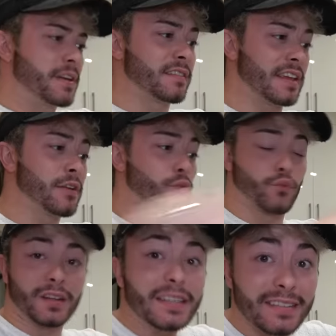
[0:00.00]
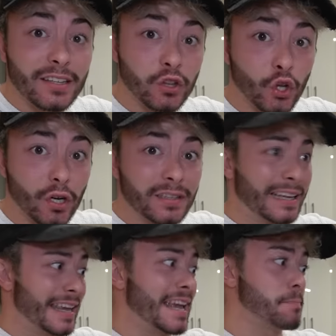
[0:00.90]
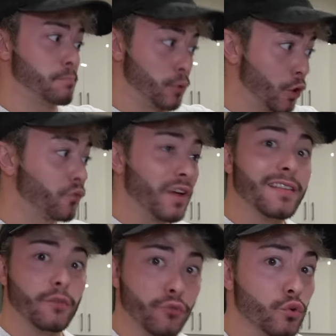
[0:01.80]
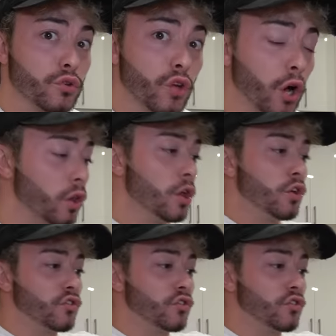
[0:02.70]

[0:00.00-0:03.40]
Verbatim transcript: because it really did look like a perfect voodoo doll.